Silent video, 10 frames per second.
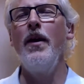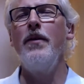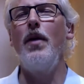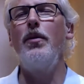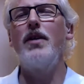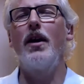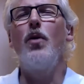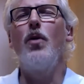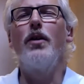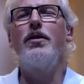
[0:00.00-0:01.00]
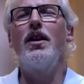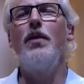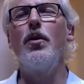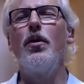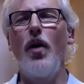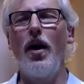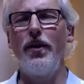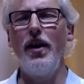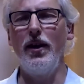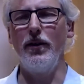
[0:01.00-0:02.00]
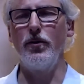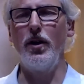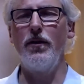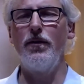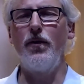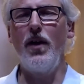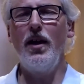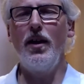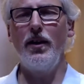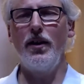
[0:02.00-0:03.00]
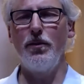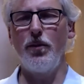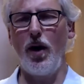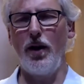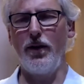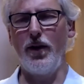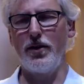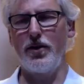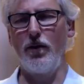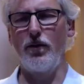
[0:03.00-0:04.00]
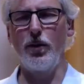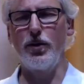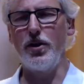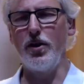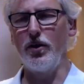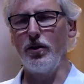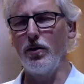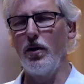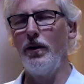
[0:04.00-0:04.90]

Maybe take quite a deliberate breath in, really feeling the in-breath if that's comfortable to do.